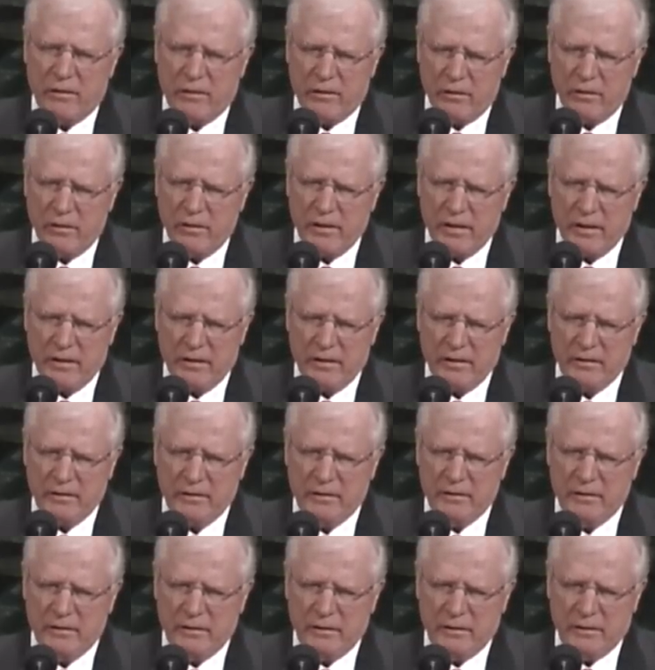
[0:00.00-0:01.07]
30,
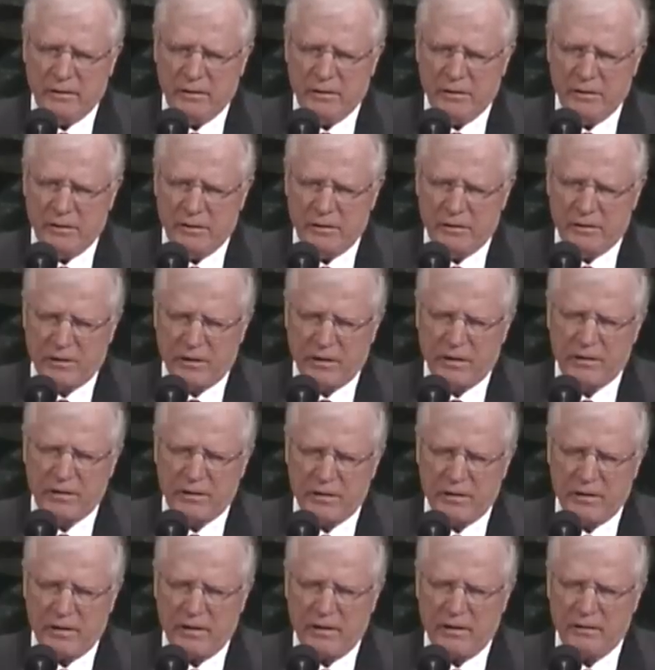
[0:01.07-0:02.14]

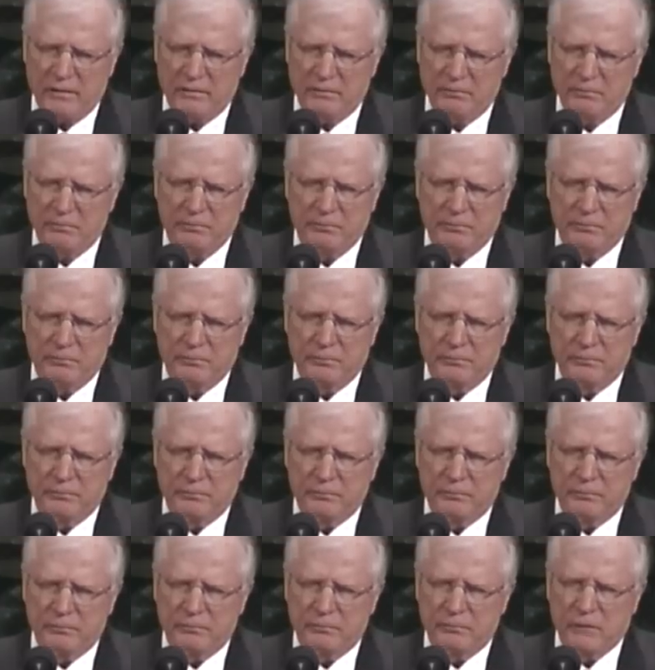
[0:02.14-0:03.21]
60,
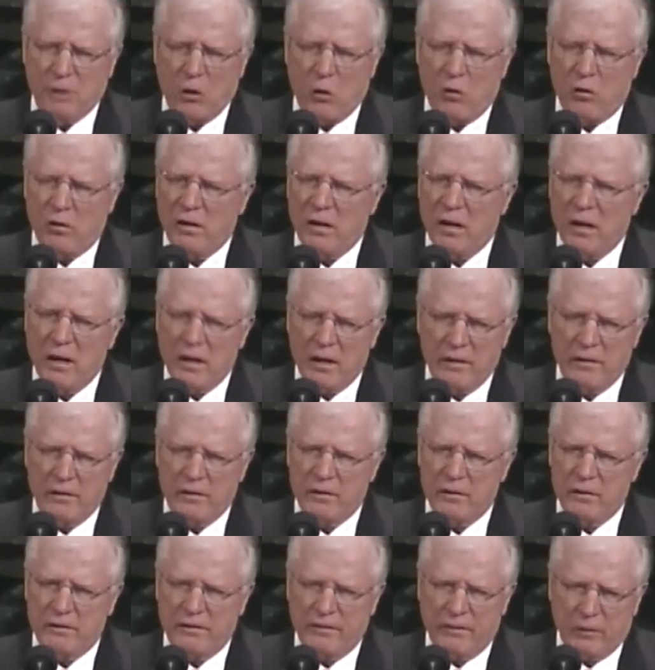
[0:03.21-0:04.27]
or
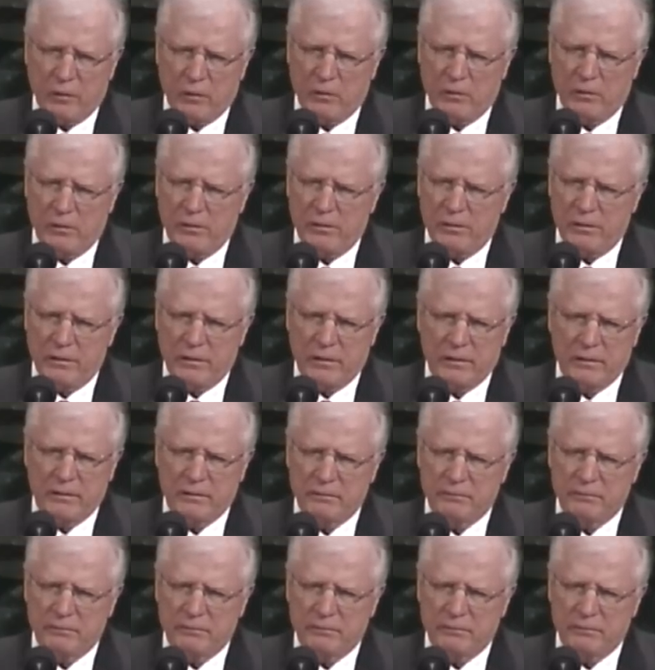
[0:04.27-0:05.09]
100-fold.